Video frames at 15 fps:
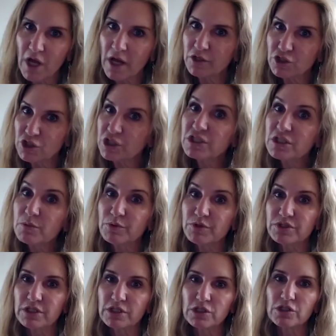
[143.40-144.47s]
just the
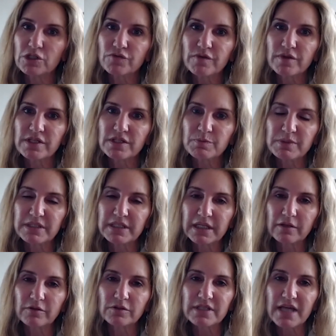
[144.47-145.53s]
procedures for this
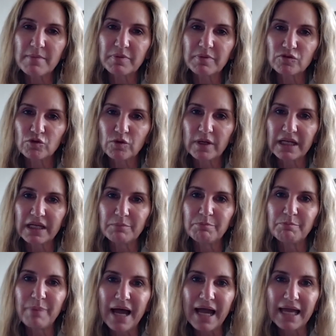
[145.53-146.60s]
particular type of training,
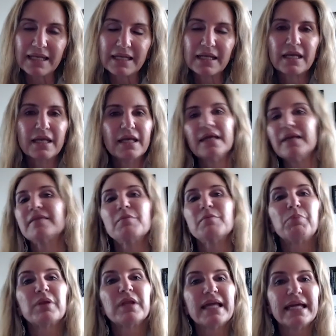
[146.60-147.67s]
but the
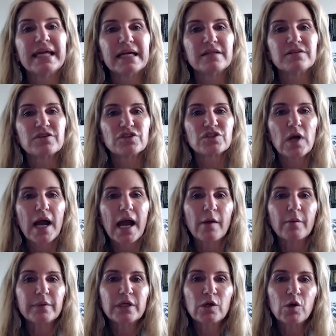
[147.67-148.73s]
plans. So
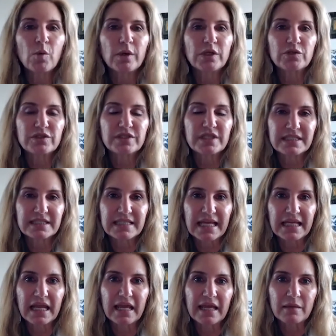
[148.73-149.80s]
how are you going to
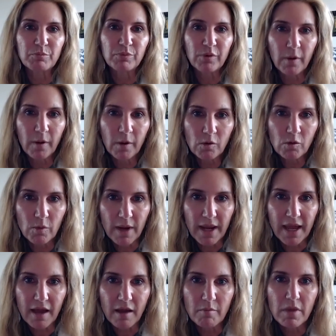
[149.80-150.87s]
sustain a
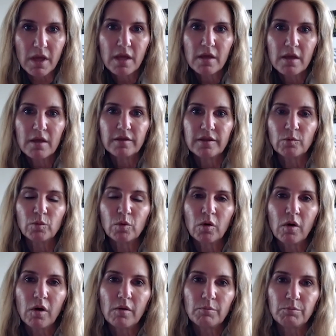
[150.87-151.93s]
program that
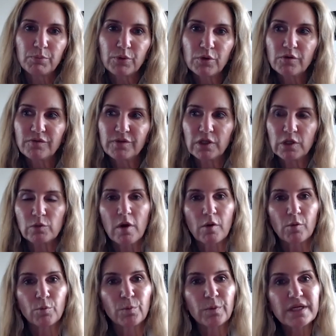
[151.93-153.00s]
will prove that you are
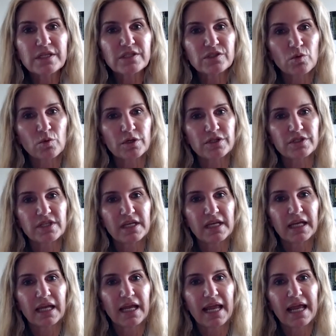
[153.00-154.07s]

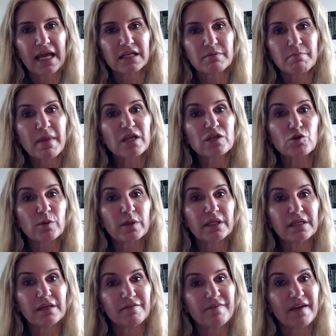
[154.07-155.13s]
resourcing and
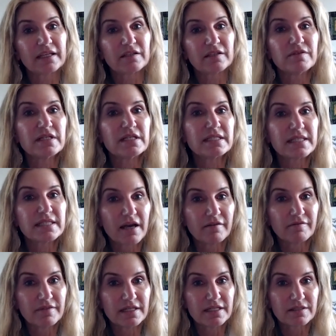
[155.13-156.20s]
measuring the effectiveness
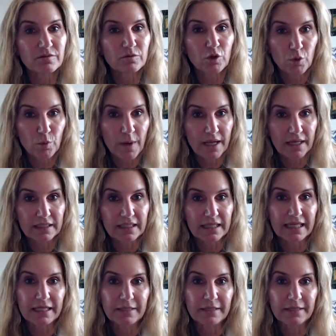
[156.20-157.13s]
of this correctly?